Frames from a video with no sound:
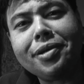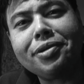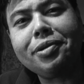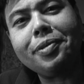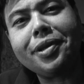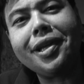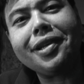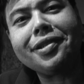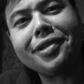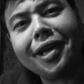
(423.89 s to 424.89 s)
a stupid
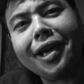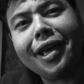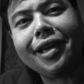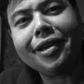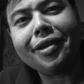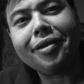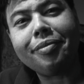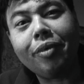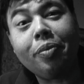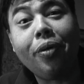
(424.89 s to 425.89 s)
thing to say,
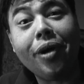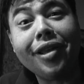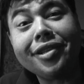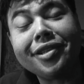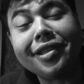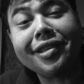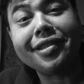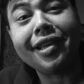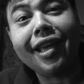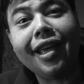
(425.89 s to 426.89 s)
or pointless thing to
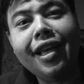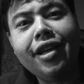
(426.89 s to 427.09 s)
say.